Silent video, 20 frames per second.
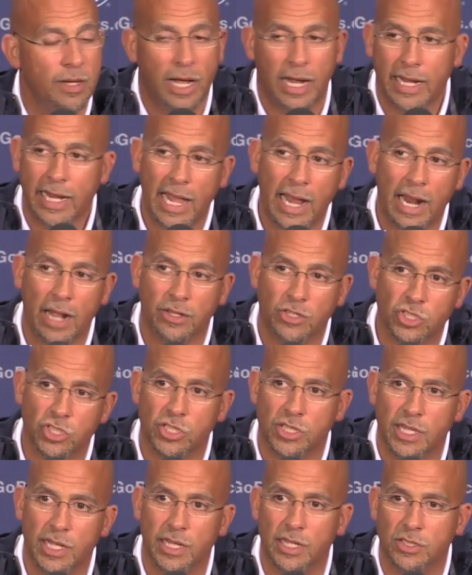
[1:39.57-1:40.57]
again, I
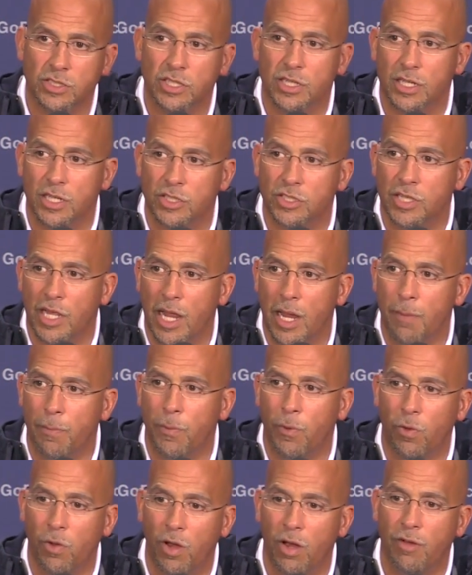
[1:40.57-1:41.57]
just think it's an
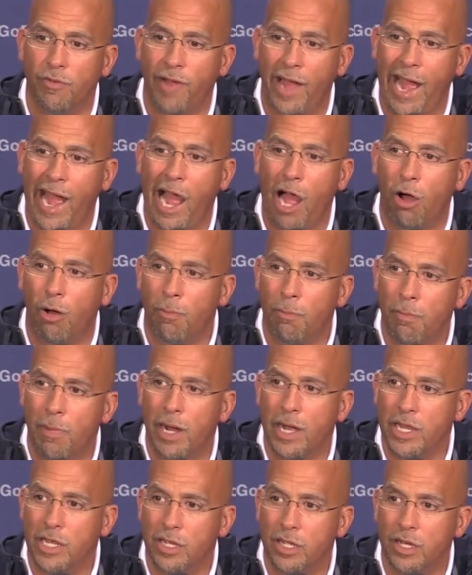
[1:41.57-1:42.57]
example of how
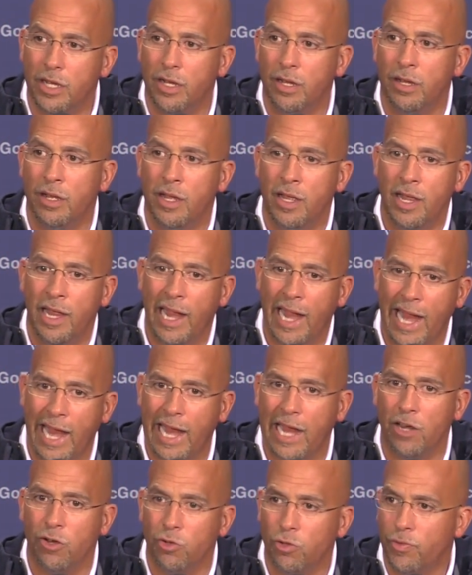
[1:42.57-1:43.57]
Micah
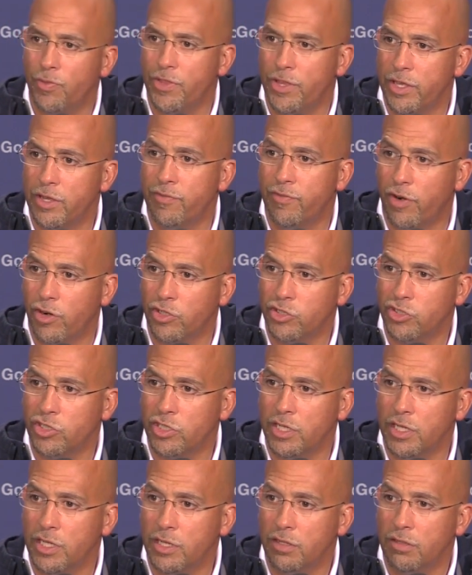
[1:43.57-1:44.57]
handled the
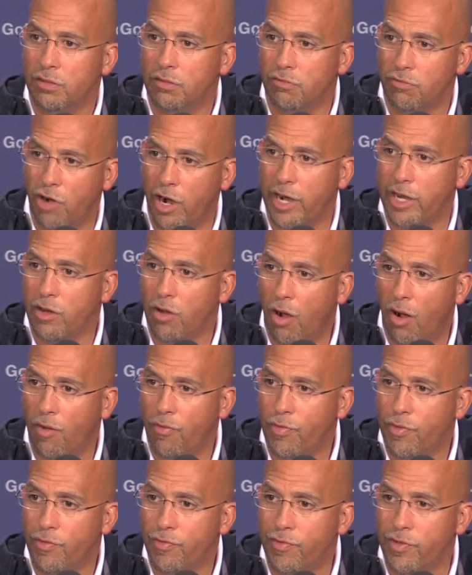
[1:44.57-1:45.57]
adversity, running
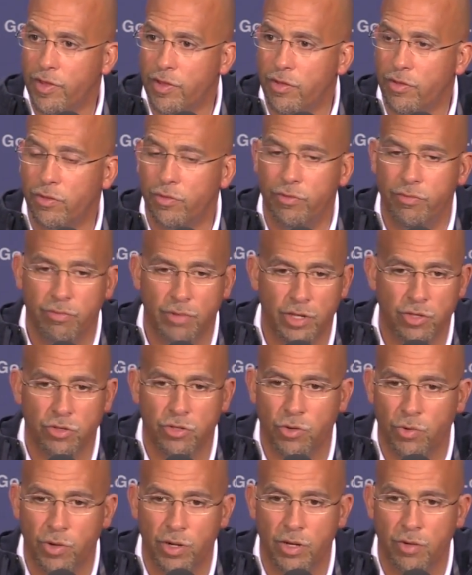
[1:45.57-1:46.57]
off the field and
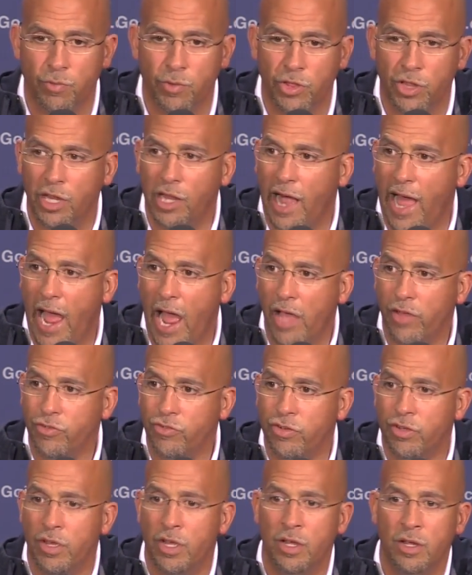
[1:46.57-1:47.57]
doing it with
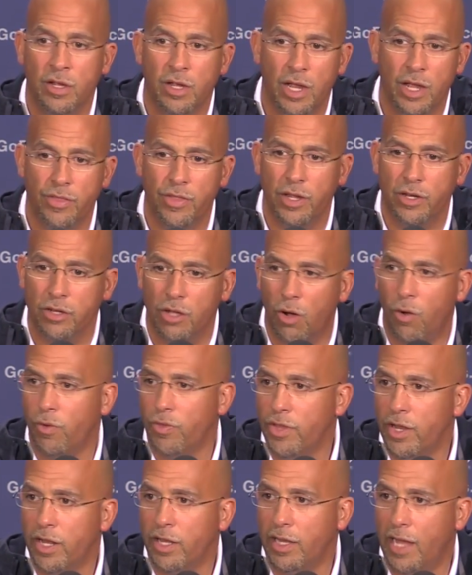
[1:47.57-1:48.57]
class, and then
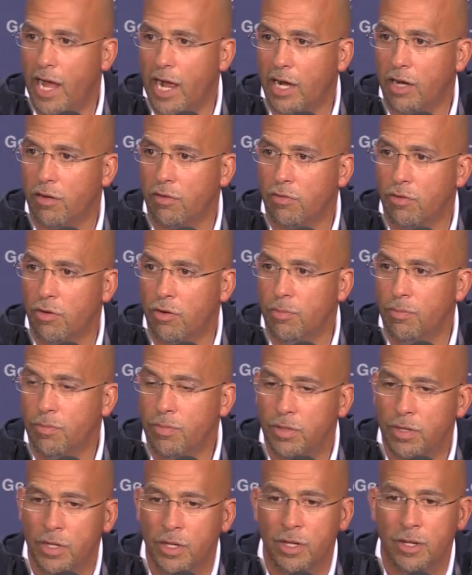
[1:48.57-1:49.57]
going to the locker room,